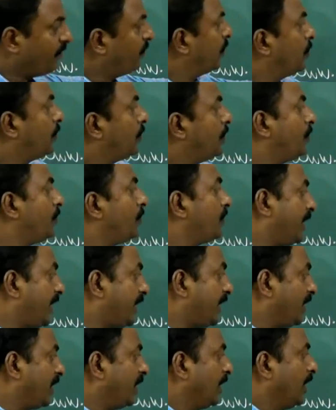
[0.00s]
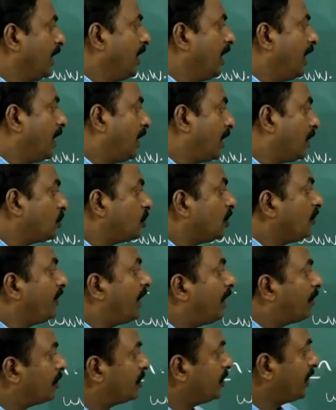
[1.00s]
if you look into that, and also
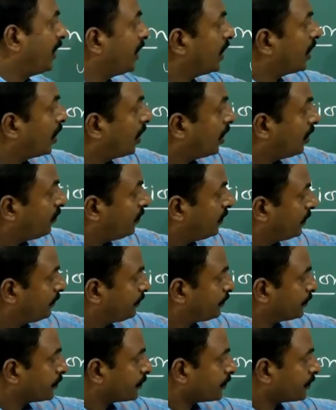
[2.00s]
we have to think of